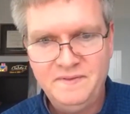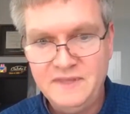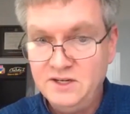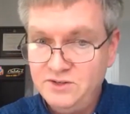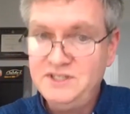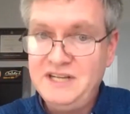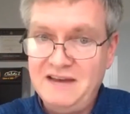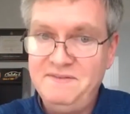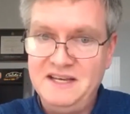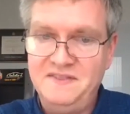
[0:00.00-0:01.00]
then you just
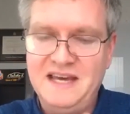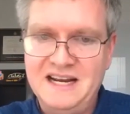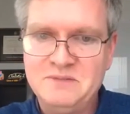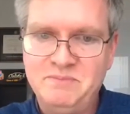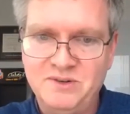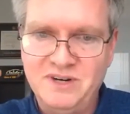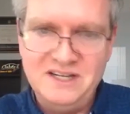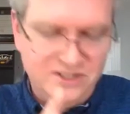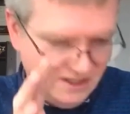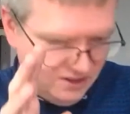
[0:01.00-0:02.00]
have to get that
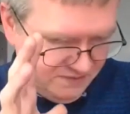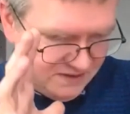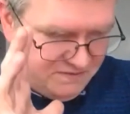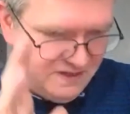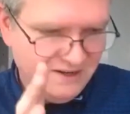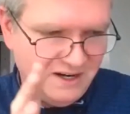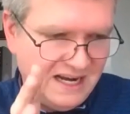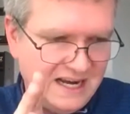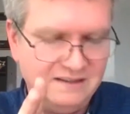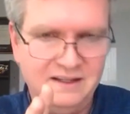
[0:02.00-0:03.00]
exploration. You have to figure out
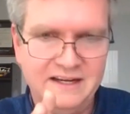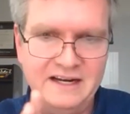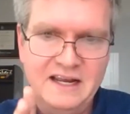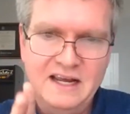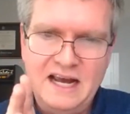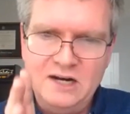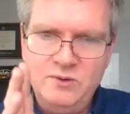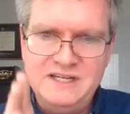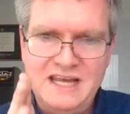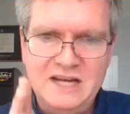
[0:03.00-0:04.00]
how to like, how do
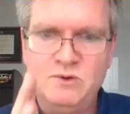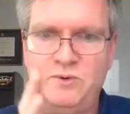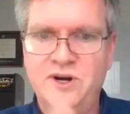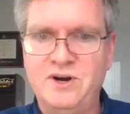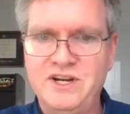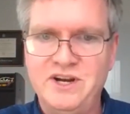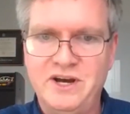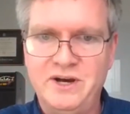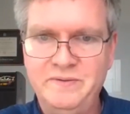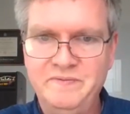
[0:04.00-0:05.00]
we take what we already
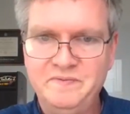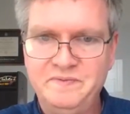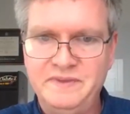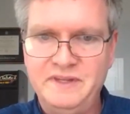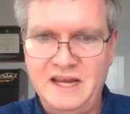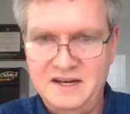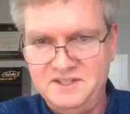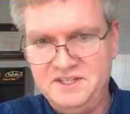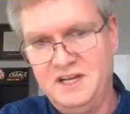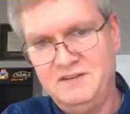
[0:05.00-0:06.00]
know and
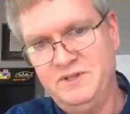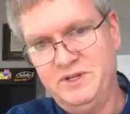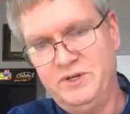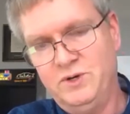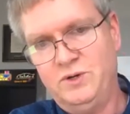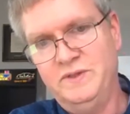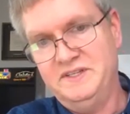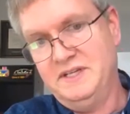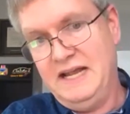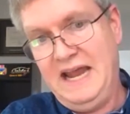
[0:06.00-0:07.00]
discover the gold that's going